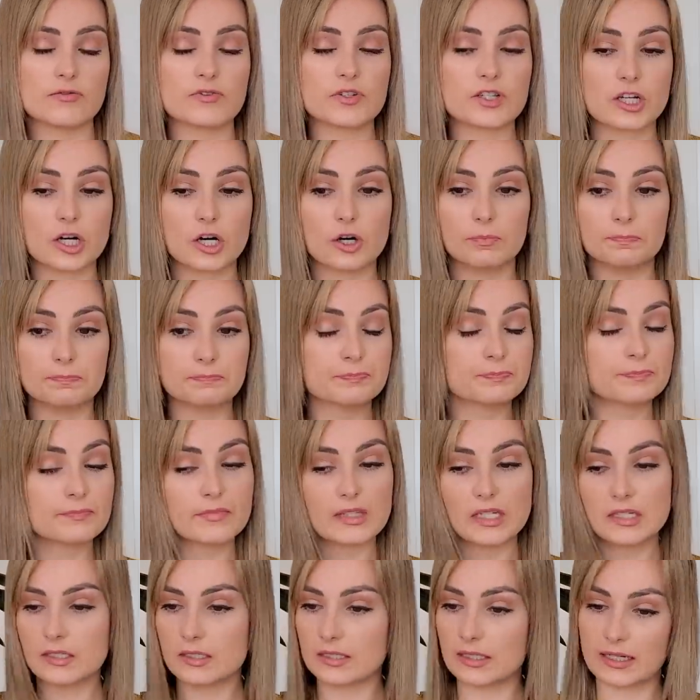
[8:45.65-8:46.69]
So
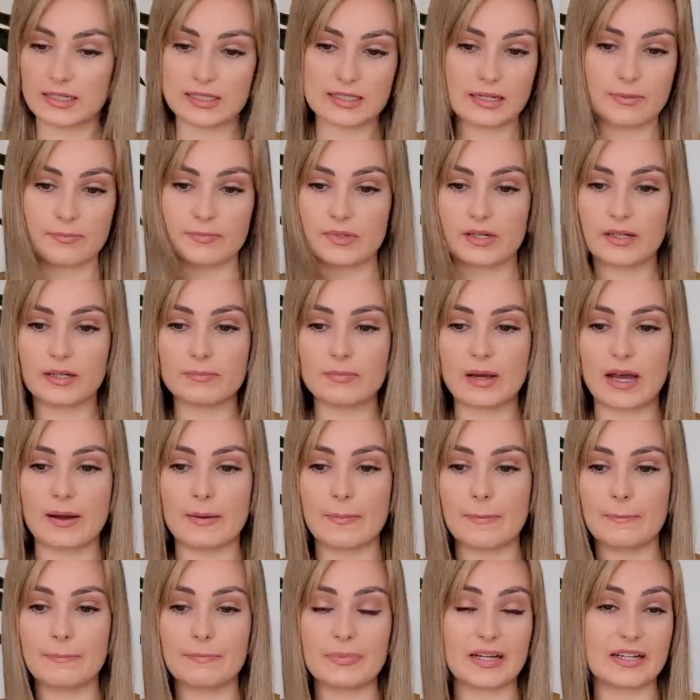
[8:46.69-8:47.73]
that's something
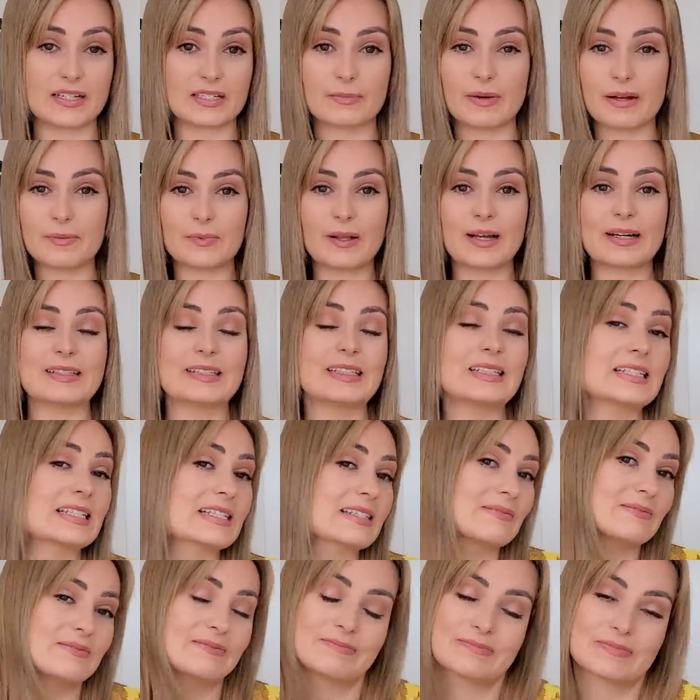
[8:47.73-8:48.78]
that, because of my blindness,
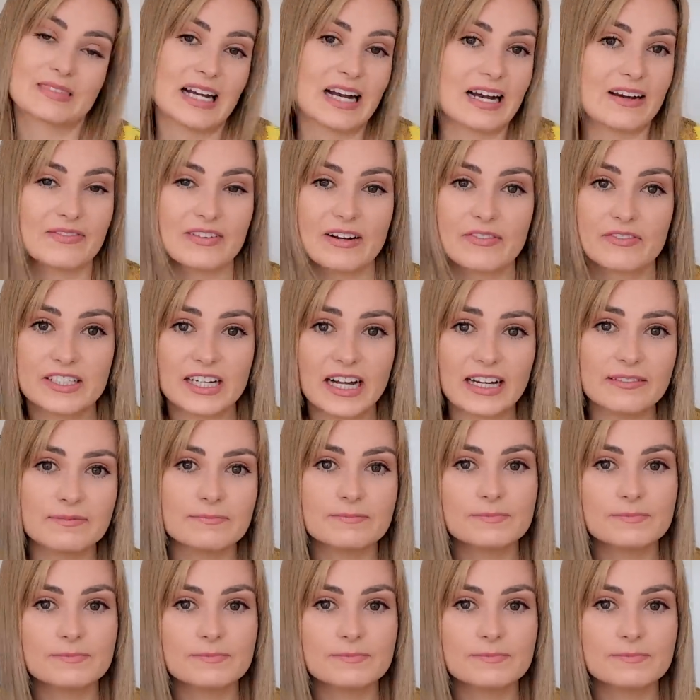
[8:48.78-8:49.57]
I've never done.